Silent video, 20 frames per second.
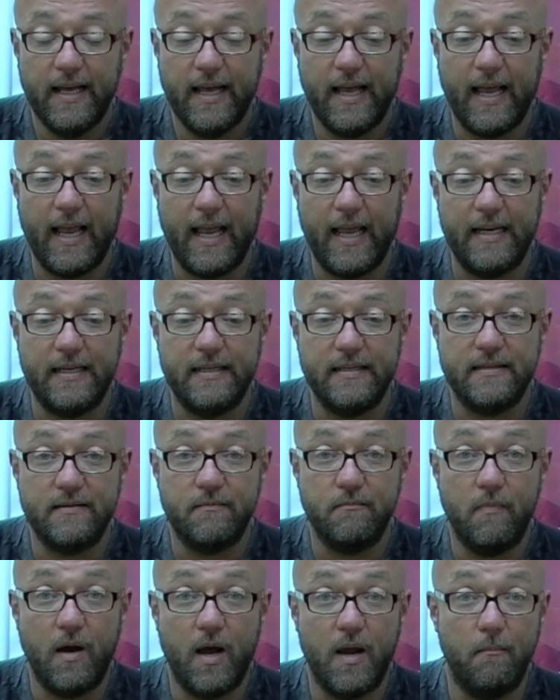
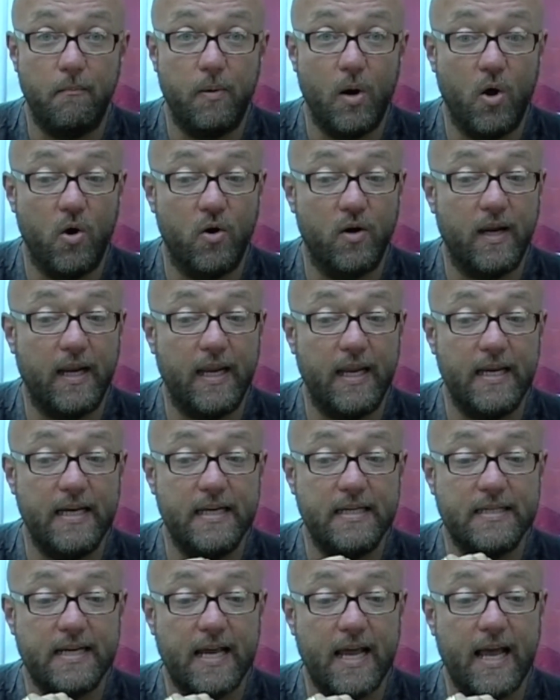And my blog
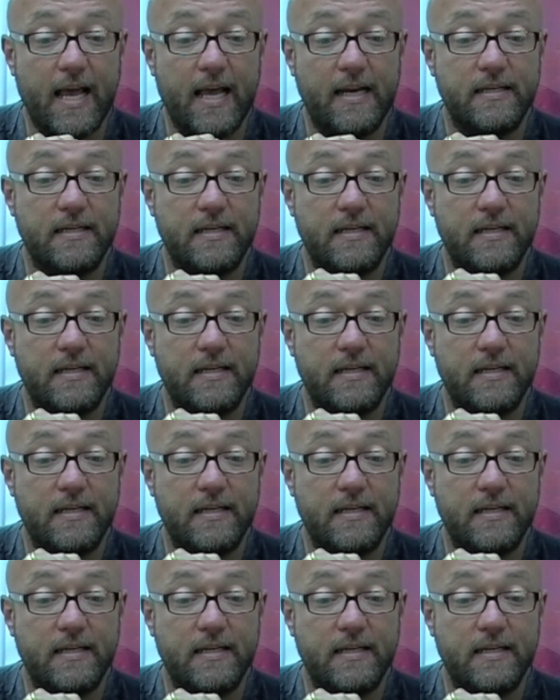is at